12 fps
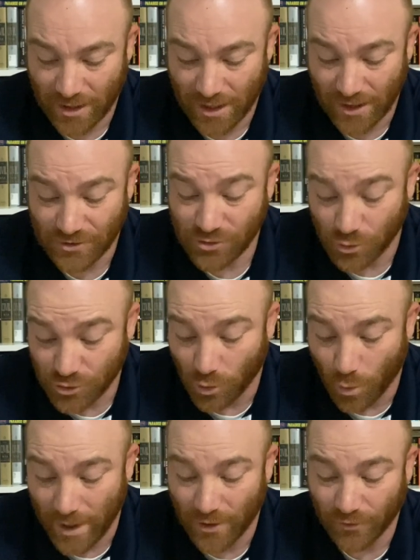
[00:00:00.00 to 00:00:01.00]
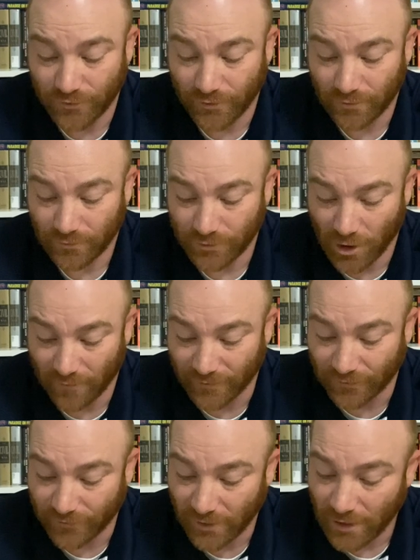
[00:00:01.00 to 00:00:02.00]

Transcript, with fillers: uh, social whales, dolphins.